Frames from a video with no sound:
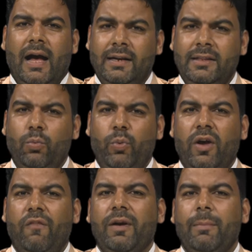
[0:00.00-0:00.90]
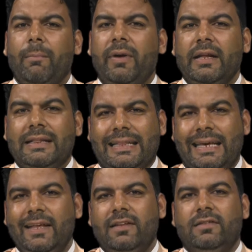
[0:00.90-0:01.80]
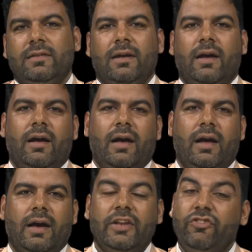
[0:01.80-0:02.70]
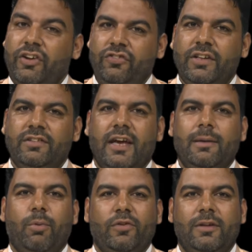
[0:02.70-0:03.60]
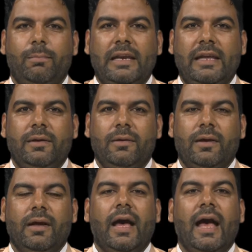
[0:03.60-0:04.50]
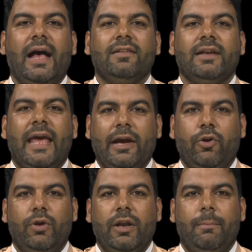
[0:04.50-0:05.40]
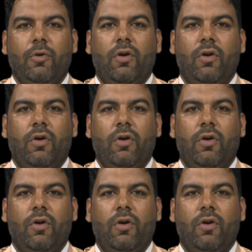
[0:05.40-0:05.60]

Another way of remembering these uh, conjunctions can possibly as an acronym